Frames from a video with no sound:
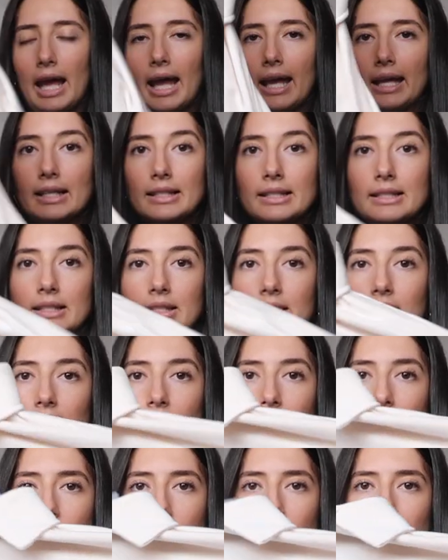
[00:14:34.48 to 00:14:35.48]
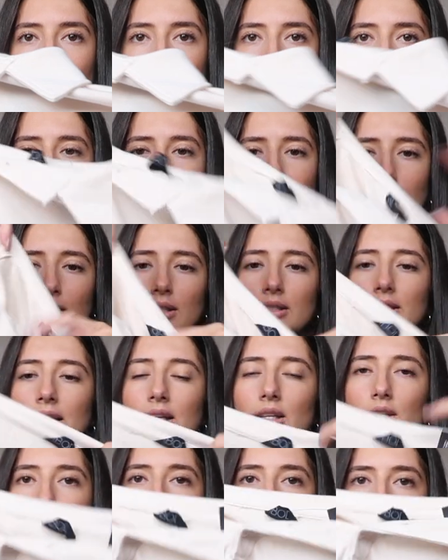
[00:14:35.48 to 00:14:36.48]
And that's what it looks
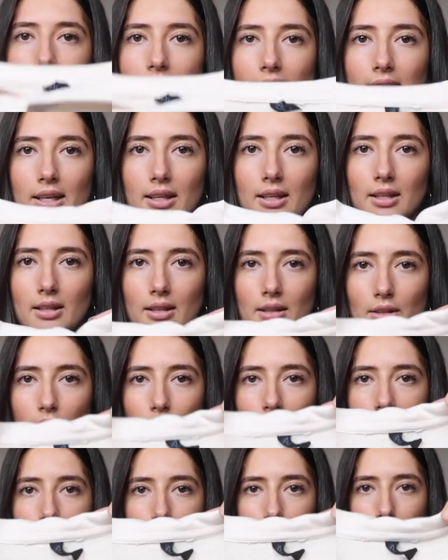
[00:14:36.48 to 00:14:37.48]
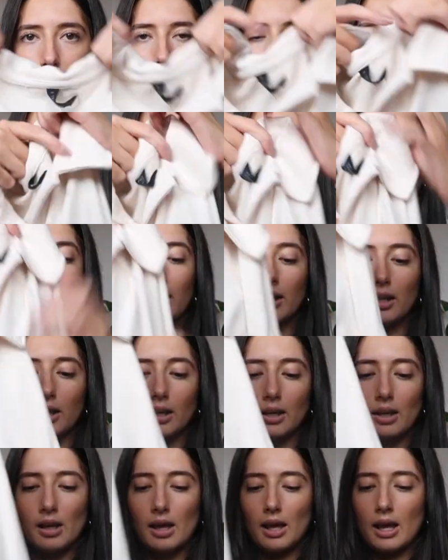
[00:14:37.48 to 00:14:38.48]
like. So it's like literally a polo neck
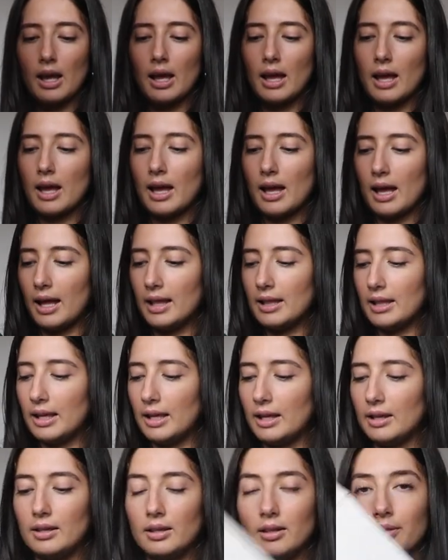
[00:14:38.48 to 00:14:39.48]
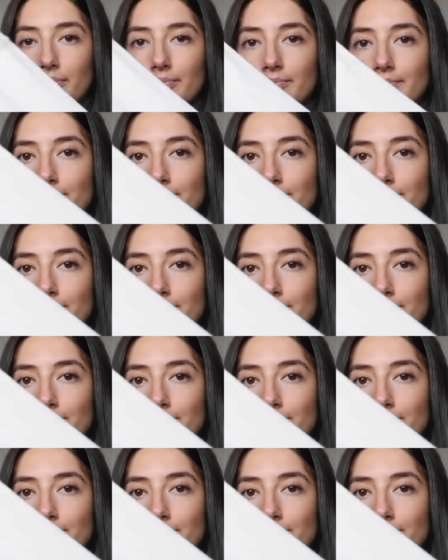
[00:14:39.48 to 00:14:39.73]
and then